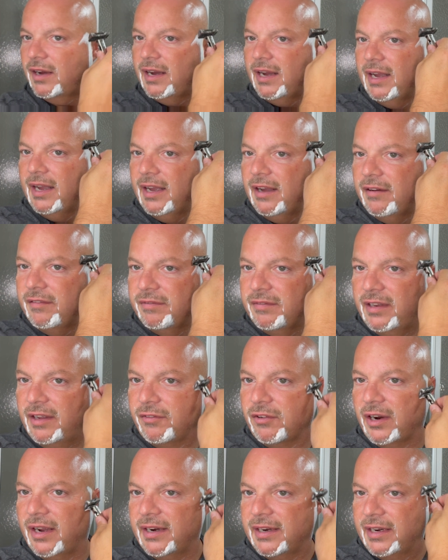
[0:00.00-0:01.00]
I have
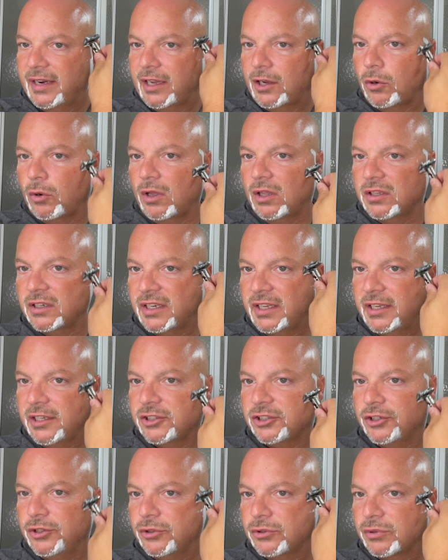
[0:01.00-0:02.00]
never had any quality
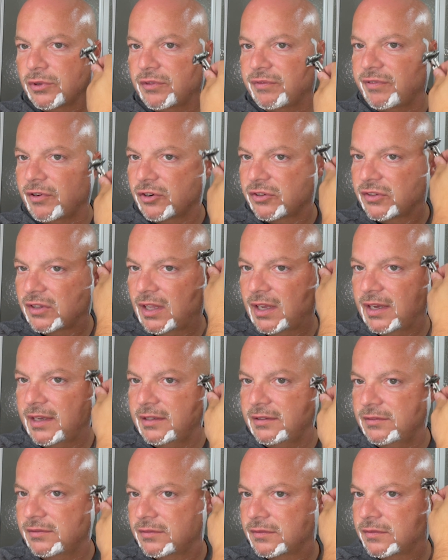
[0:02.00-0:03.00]
issues with First
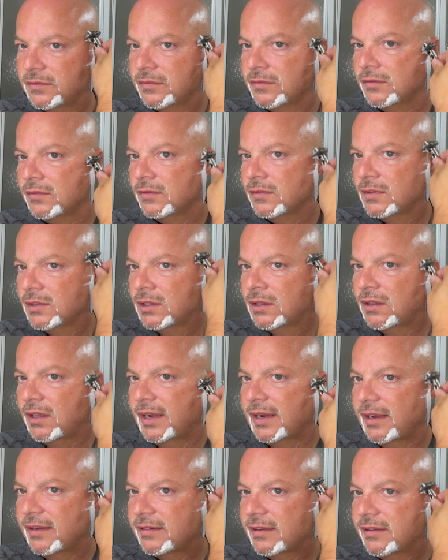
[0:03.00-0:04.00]
Line.
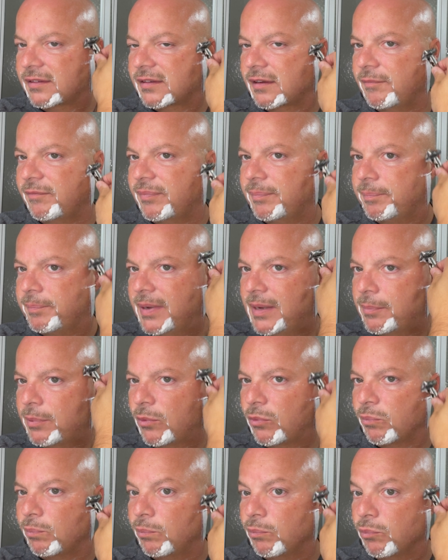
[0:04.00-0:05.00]
Like I said, some
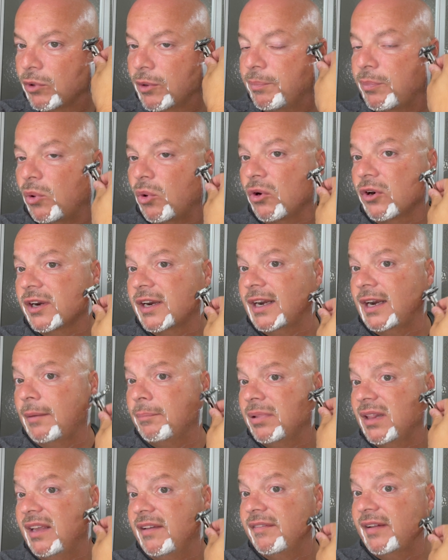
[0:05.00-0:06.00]
people report, and I
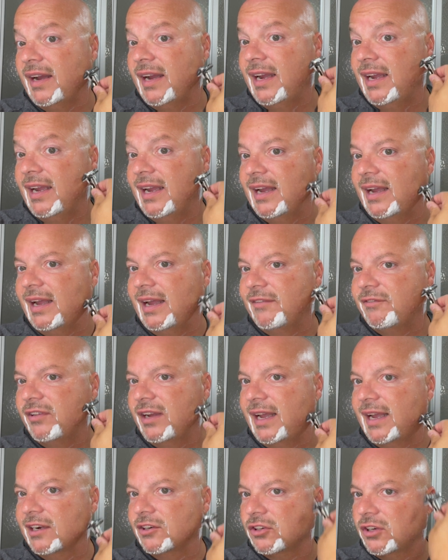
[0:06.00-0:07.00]
believe I have
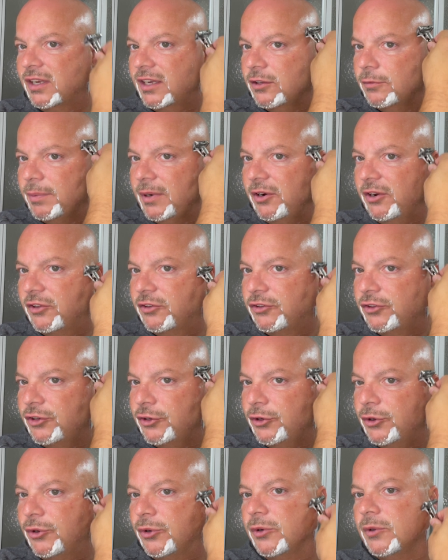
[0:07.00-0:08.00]
actually experienced
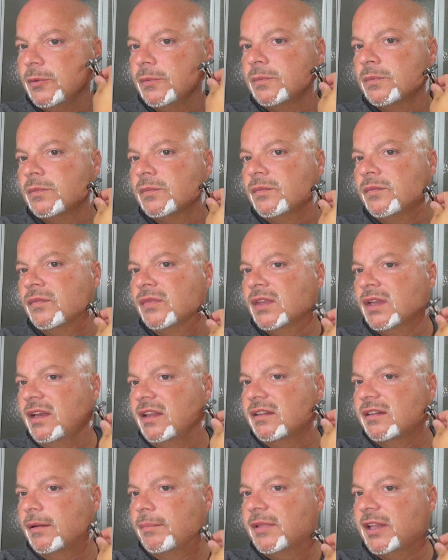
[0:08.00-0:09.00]
too,
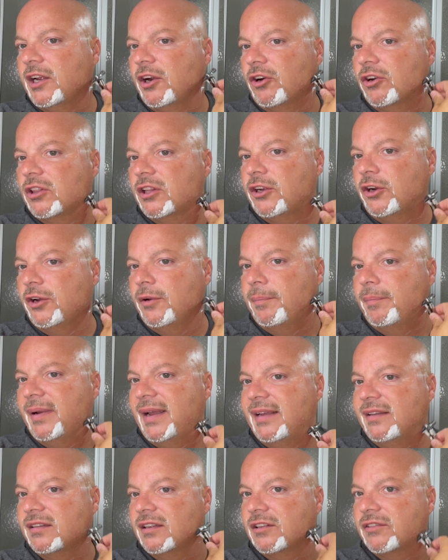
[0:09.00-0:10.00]
in some of the earlier
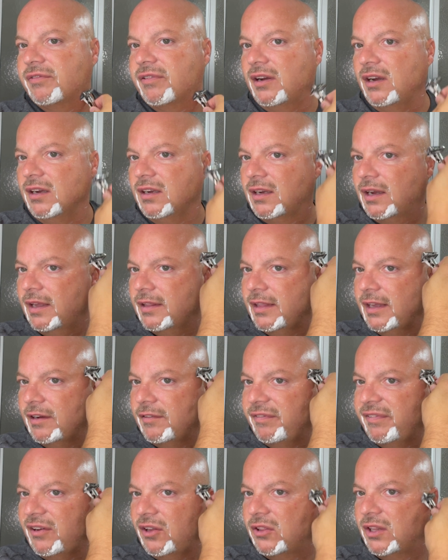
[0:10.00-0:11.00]
bases, funk. I think
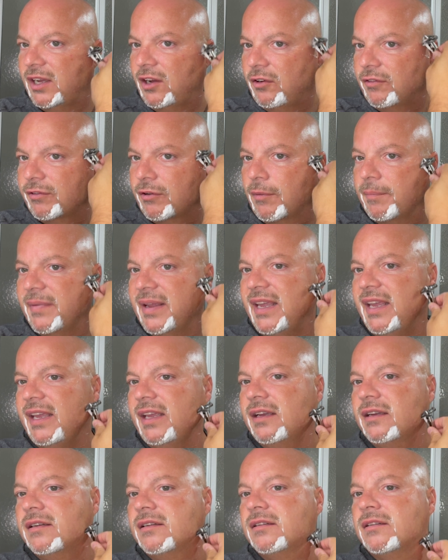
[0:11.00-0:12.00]
Fallout, for
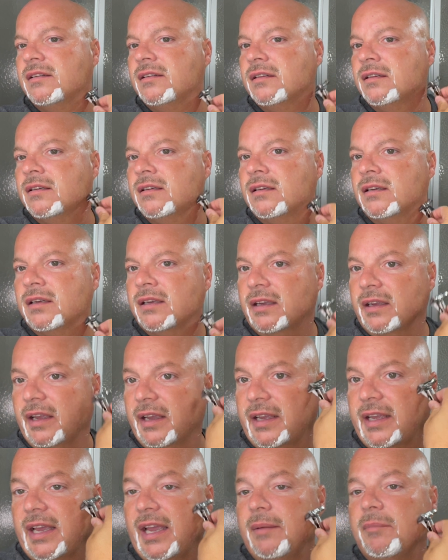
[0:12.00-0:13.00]
me,
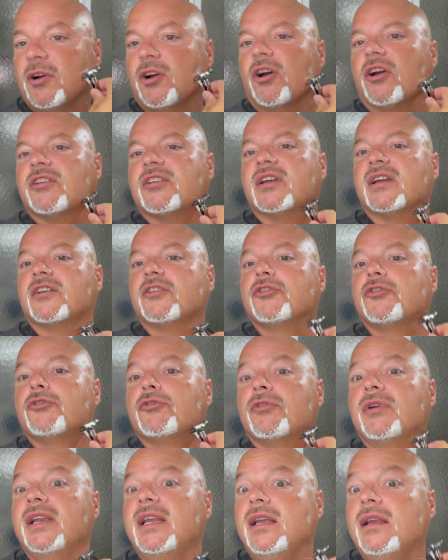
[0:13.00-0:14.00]
it came across
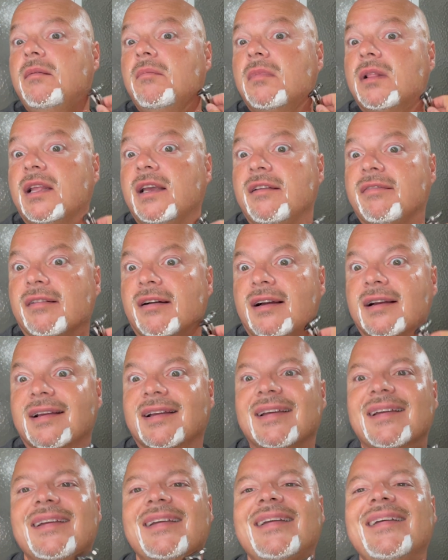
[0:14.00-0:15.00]
extremely
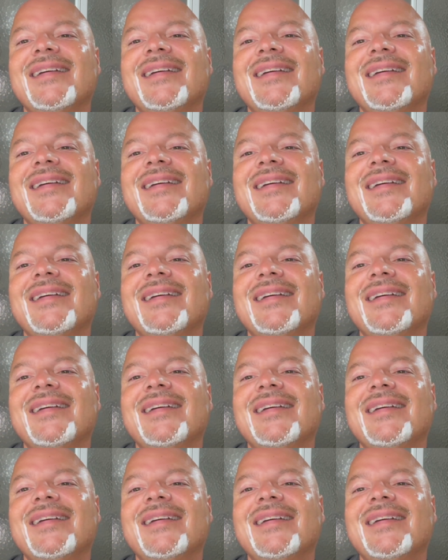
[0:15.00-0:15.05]
funky.